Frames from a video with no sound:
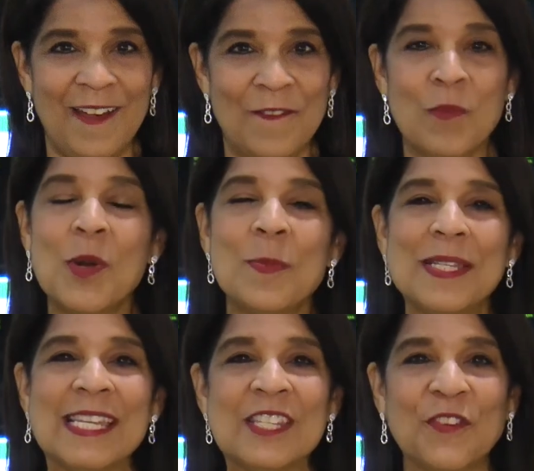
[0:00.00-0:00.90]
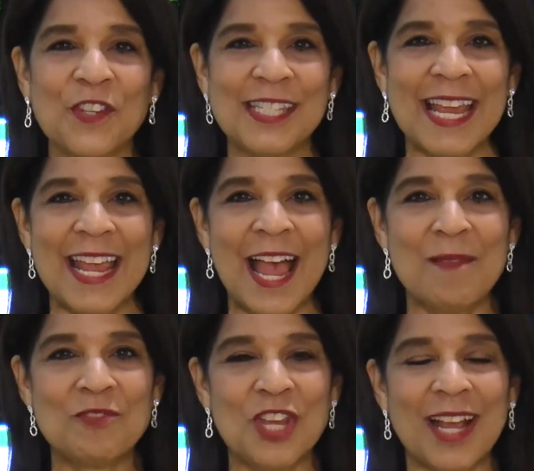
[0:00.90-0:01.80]
For more Business First
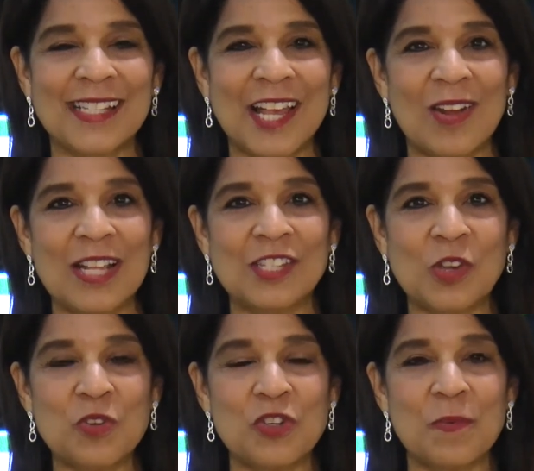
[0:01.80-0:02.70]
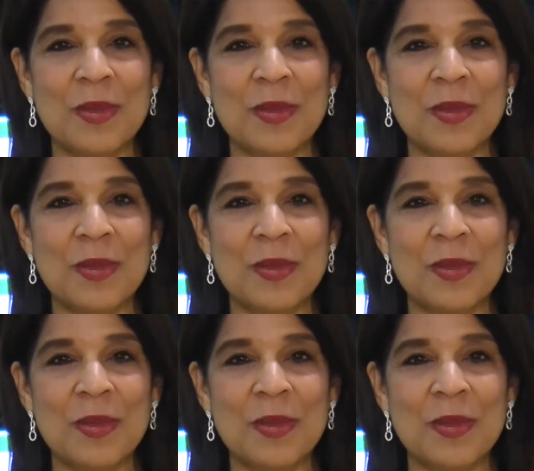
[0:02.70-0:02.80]
AM, check us out on social